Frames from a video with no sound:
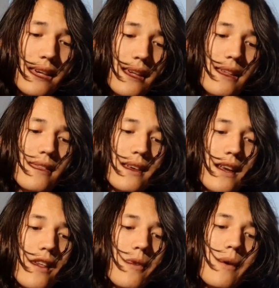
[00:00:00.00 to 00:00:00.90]
is
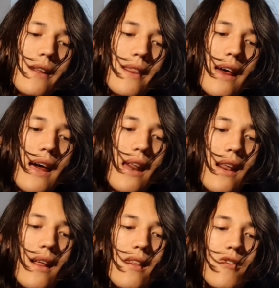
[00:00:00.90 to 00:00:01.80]
another one that
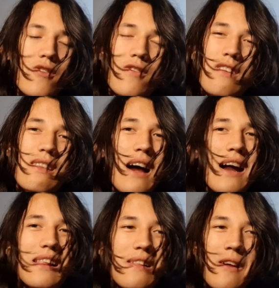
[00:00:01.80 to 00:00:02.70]
just did
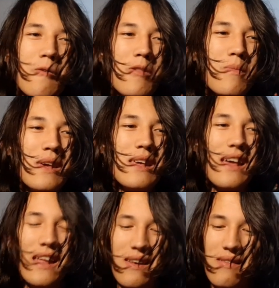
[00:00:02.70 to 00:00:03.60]
not click with me,
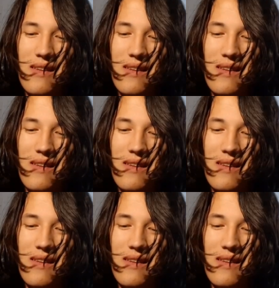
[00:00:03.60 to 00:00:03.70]
and